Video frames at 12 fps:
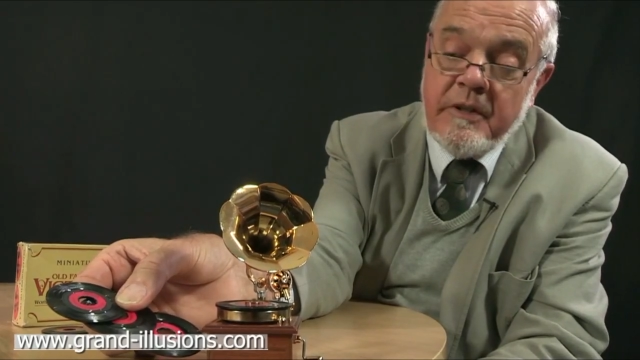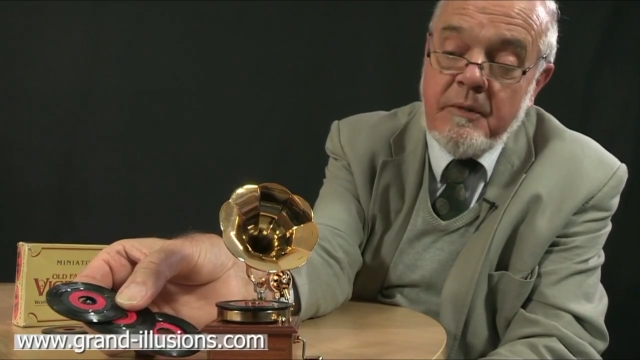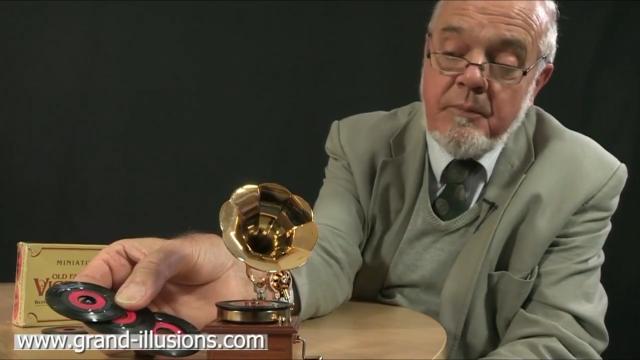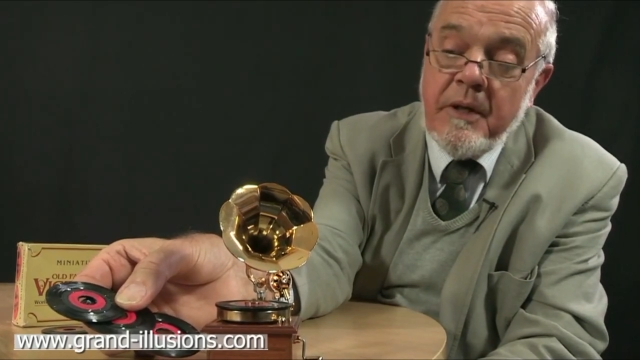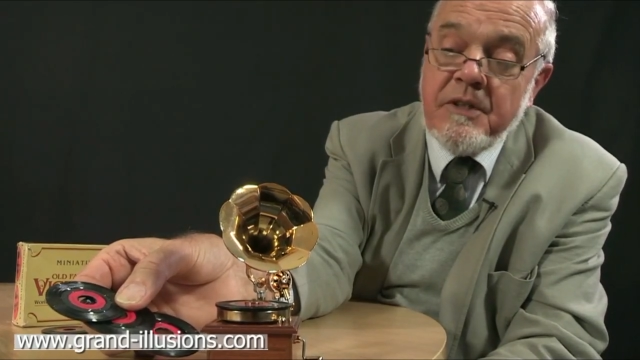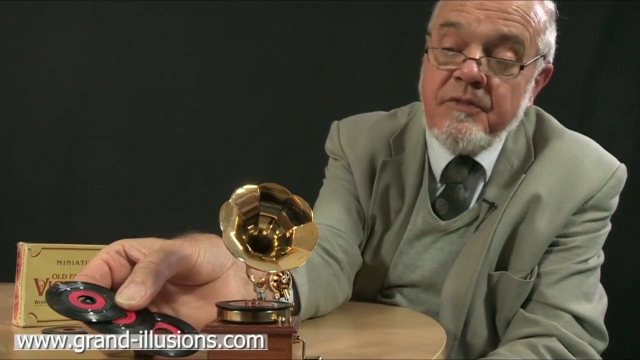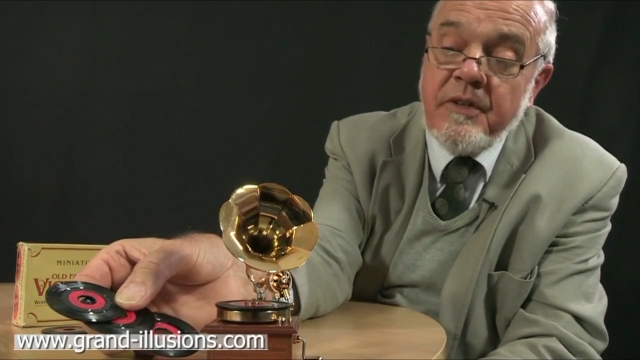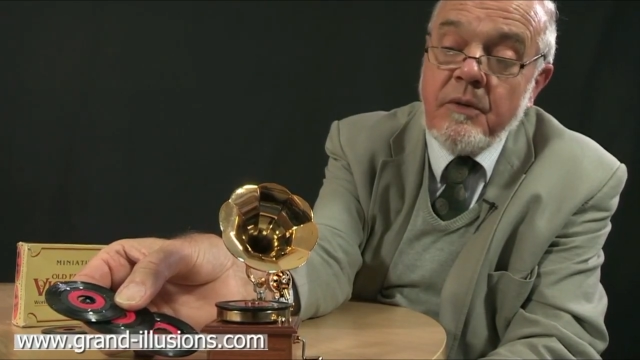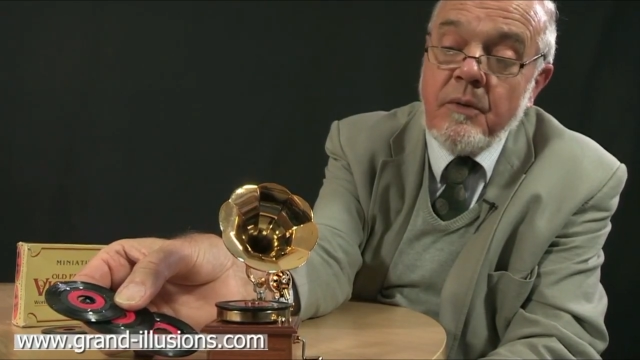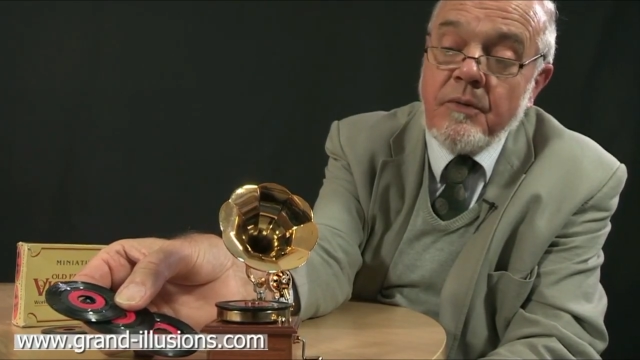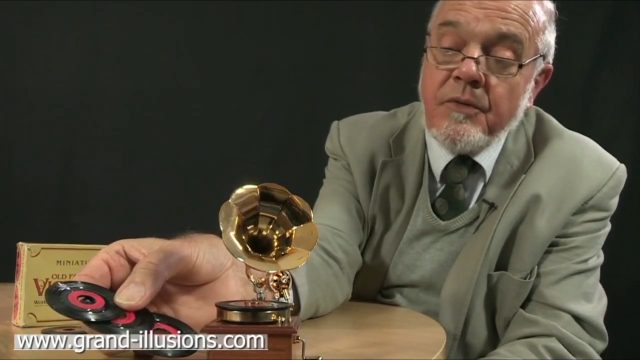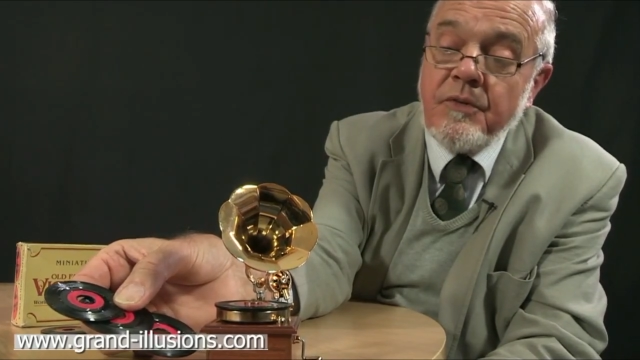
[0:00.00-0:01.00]
really plays the
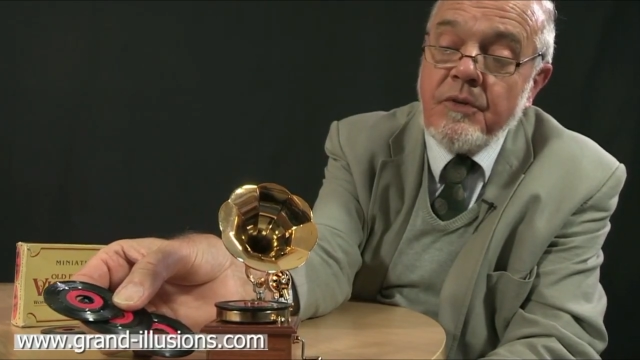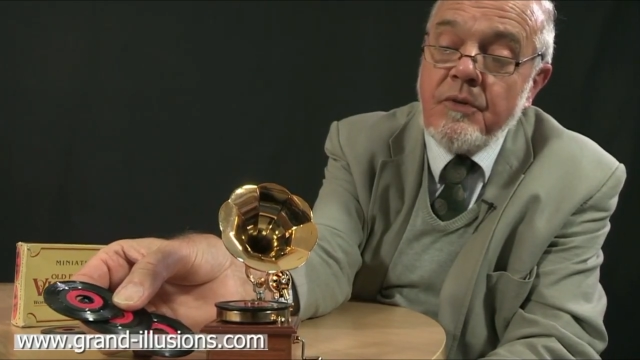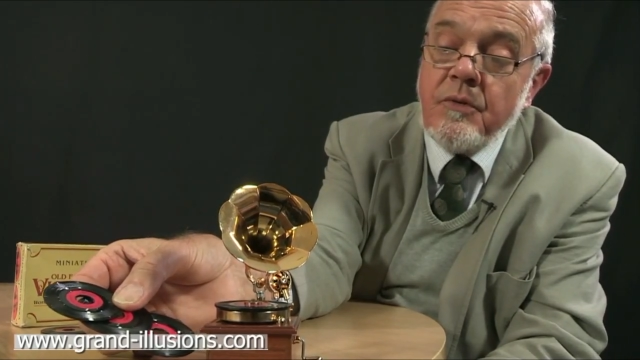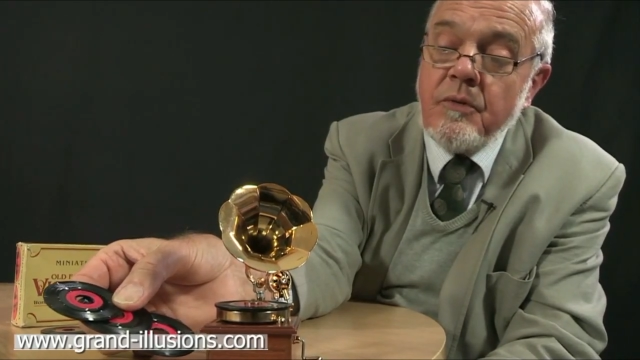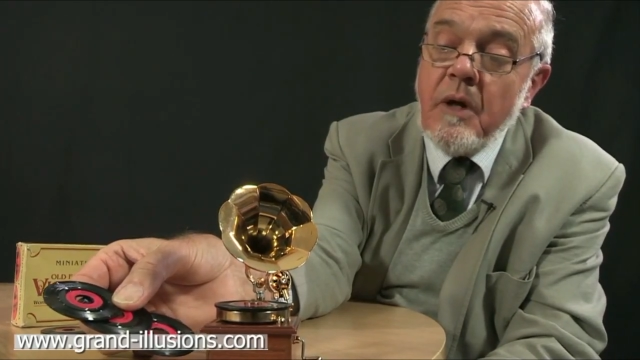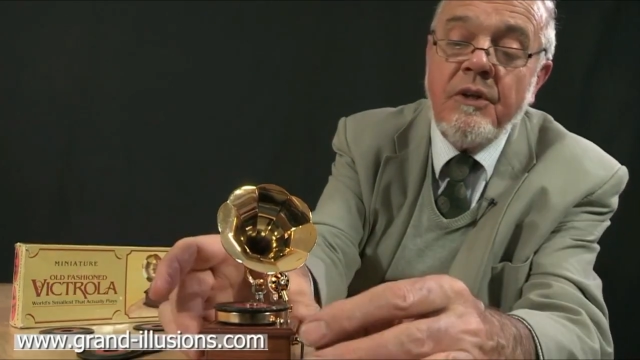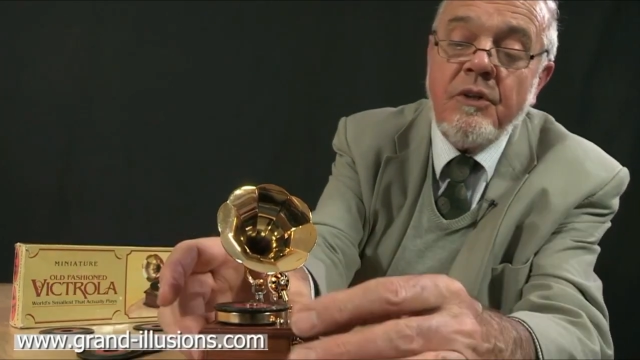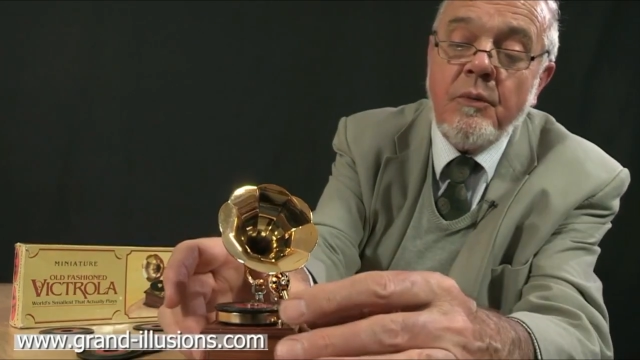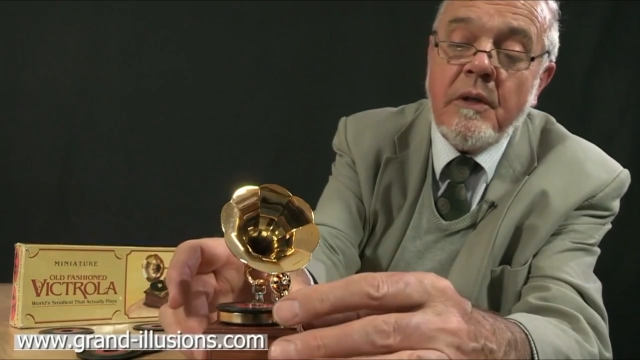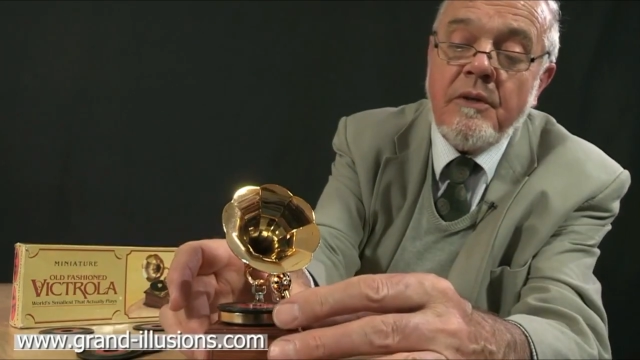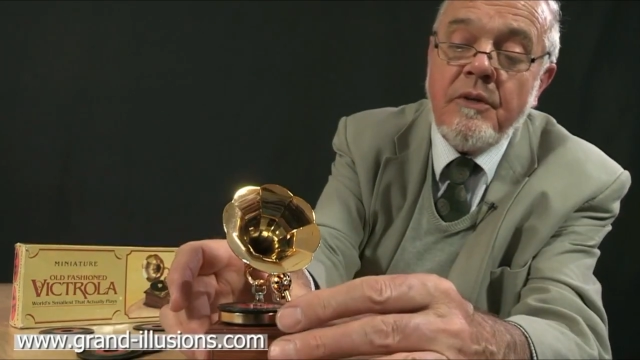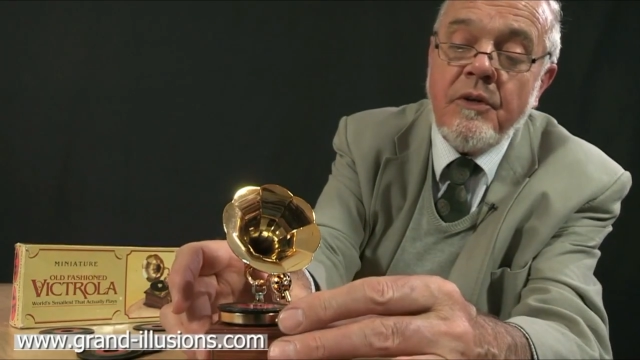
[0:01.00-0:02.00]
records too. So
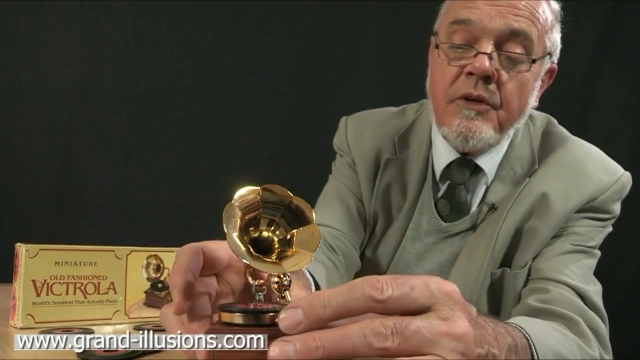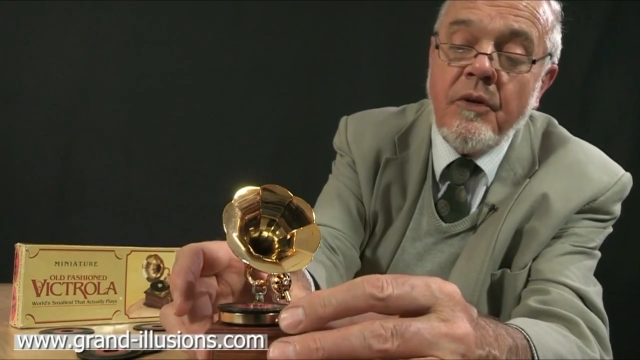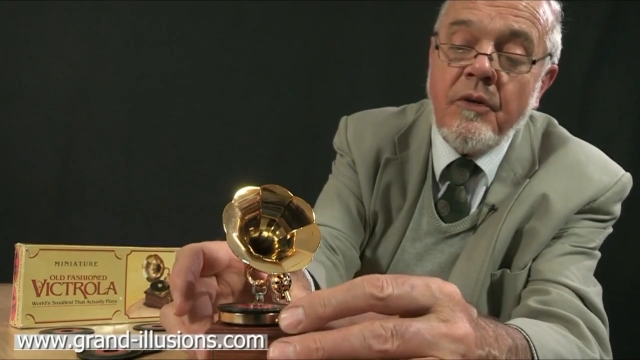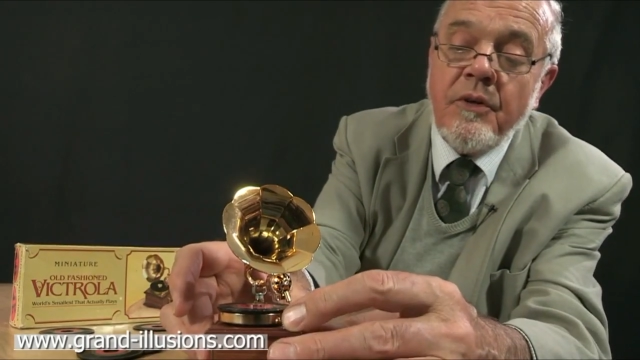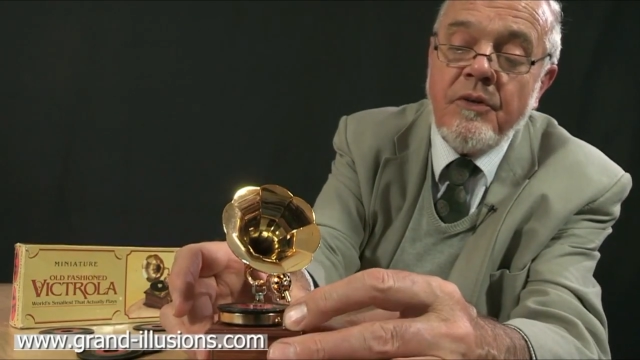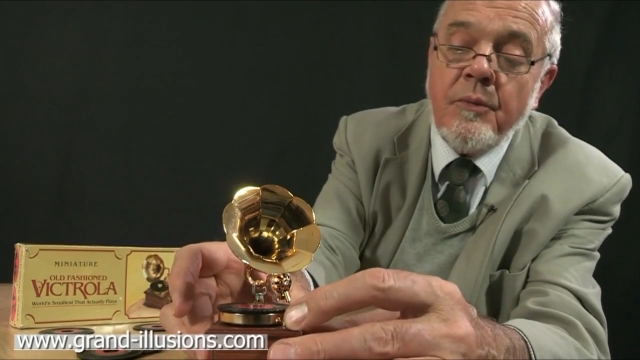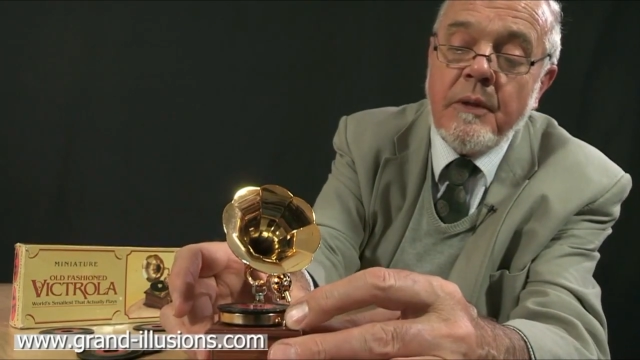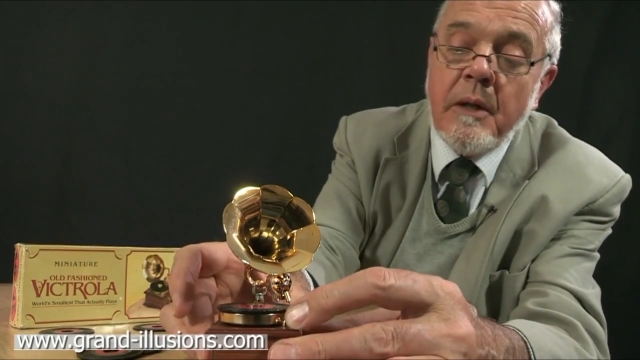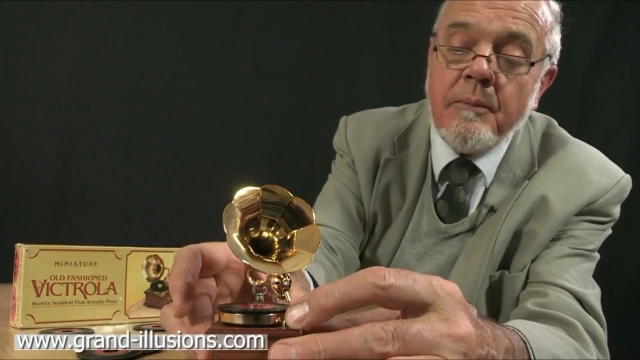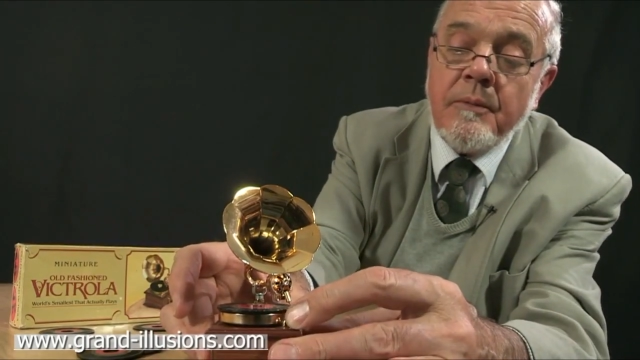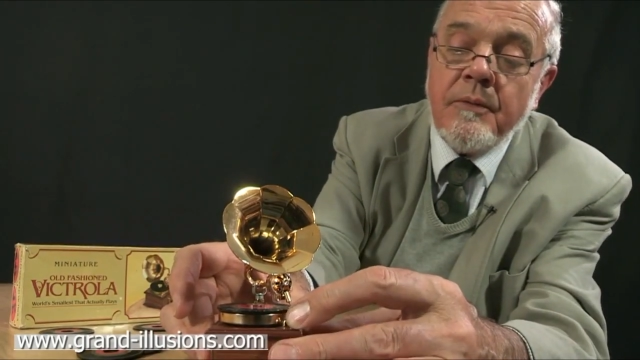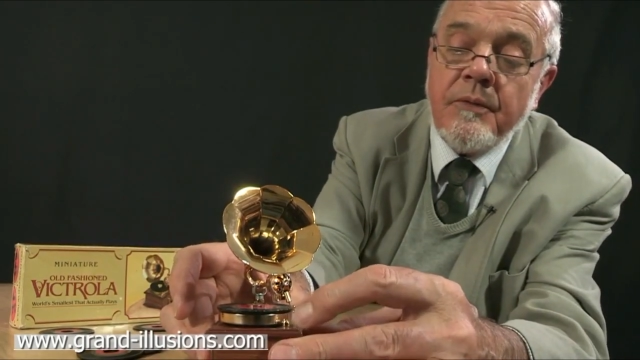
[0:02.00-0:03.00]
when I turn it on, let's see what
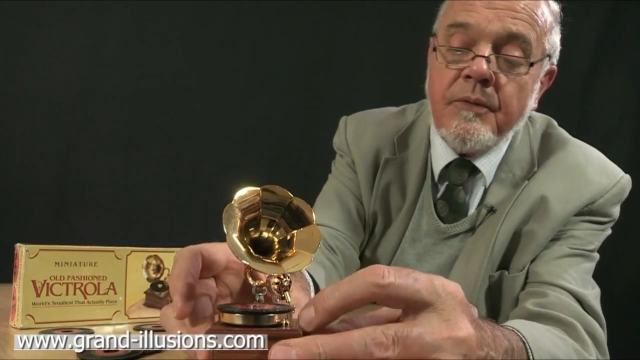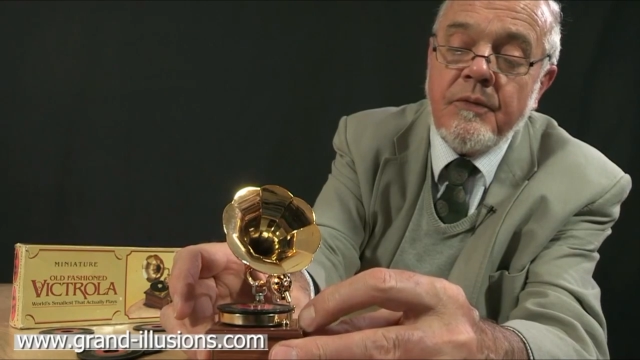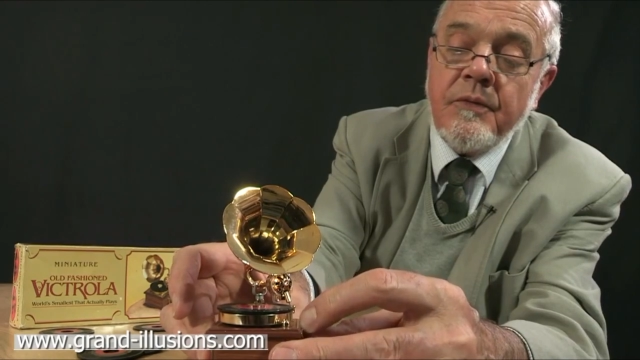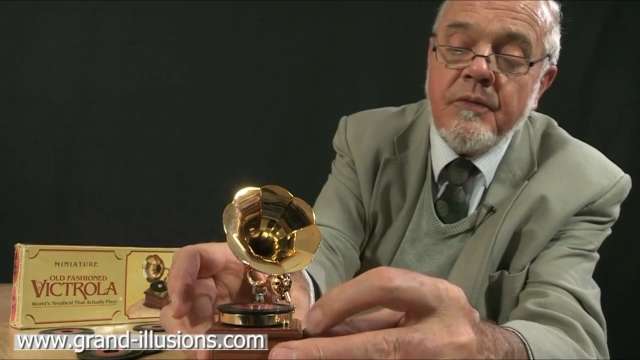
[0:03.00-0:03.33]
happens.